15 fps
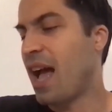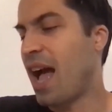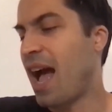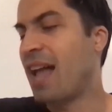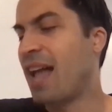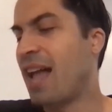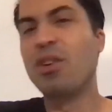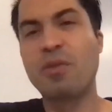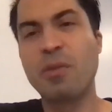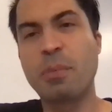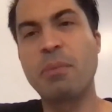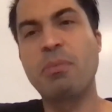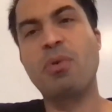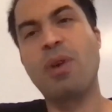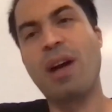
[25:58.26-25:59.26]
I look for
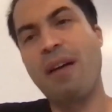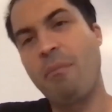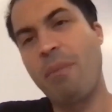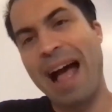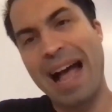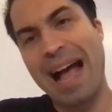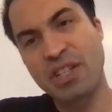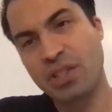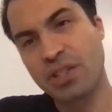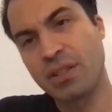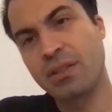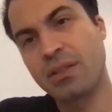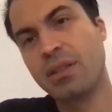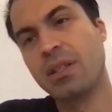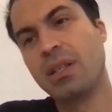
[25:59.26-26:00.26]
people who have passion
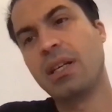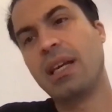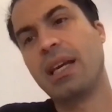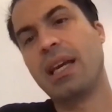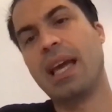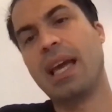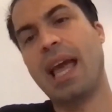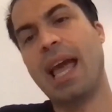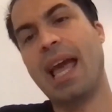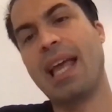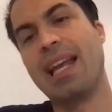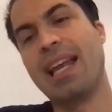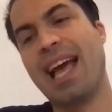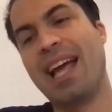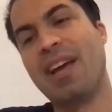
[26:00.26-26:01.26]

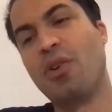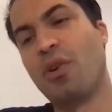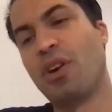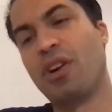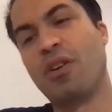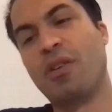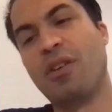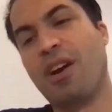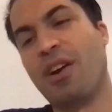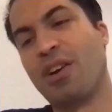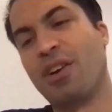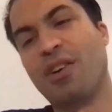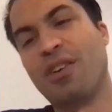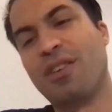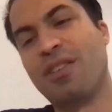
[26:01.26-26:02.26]
and I know are gonna
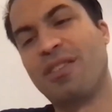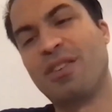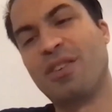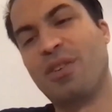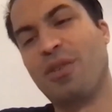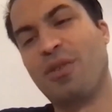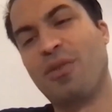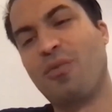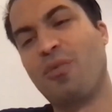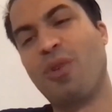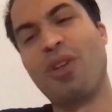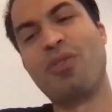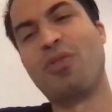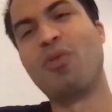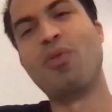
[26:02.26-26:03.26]

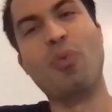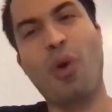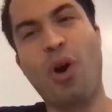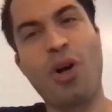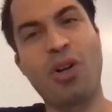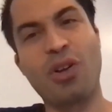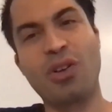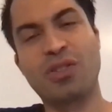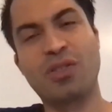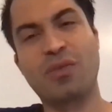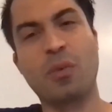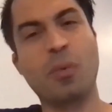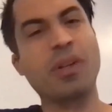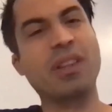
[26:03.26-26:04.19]
run through walls for what